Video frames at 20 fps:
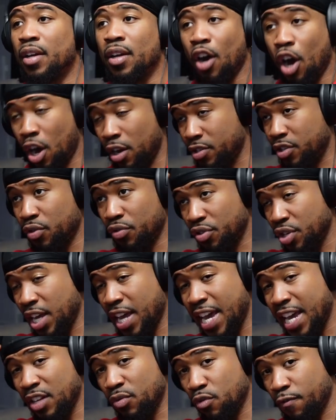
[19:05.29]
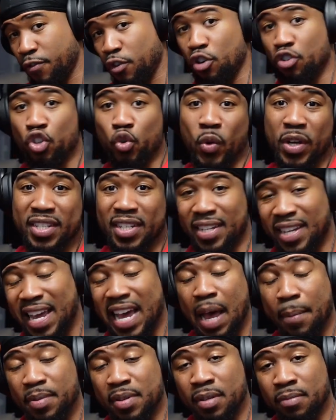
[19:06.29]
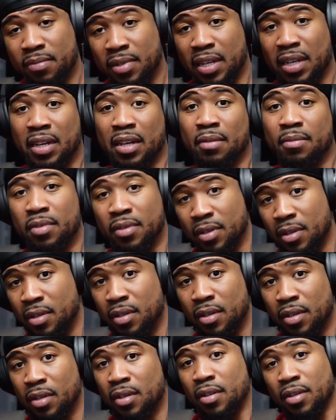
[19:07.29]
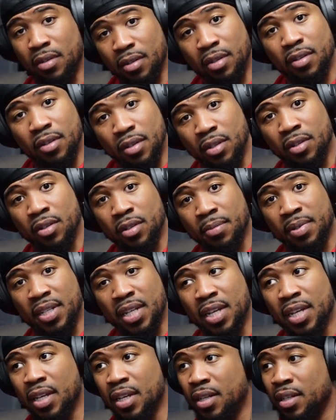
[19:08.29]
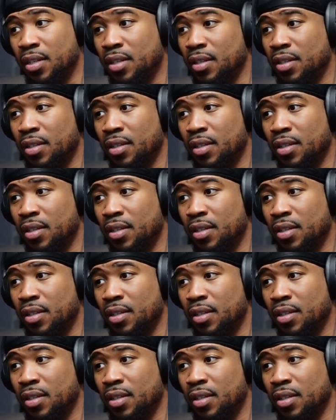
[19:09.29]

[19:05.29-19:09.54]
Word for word: Also, your head is referred to as a cap sometimes. You know what I'm saying?